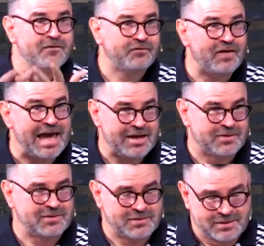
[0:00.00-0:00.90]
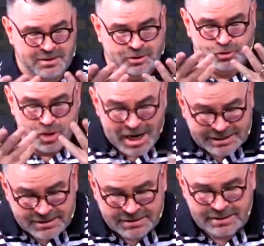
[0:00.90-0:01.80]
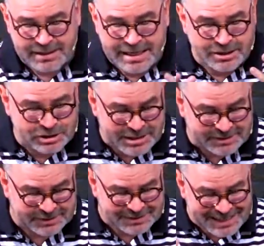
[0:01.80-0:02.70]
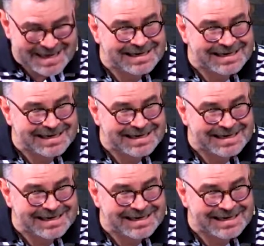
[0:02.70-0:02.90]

faith, trust in Jesus.